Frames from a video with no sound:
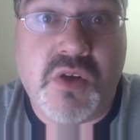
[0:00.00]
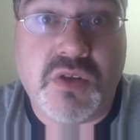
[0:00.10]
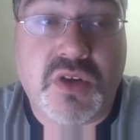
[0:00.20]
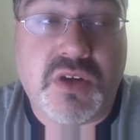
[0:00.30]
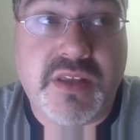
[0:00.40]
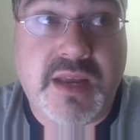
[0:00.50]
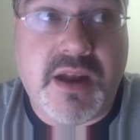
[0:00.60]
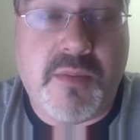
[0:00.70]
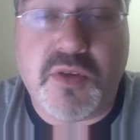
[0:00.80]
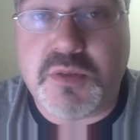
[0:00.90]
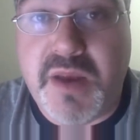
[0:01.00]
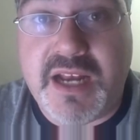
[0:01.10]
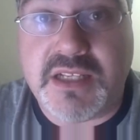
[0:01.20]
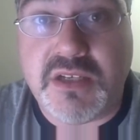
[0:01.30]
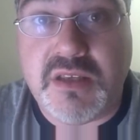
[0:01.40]
old girl that almost
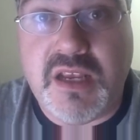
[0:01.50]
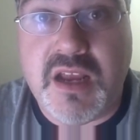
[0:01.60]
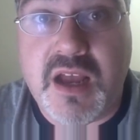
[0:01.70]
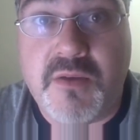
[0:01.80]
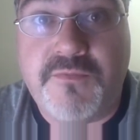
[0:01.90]
made it to the uh,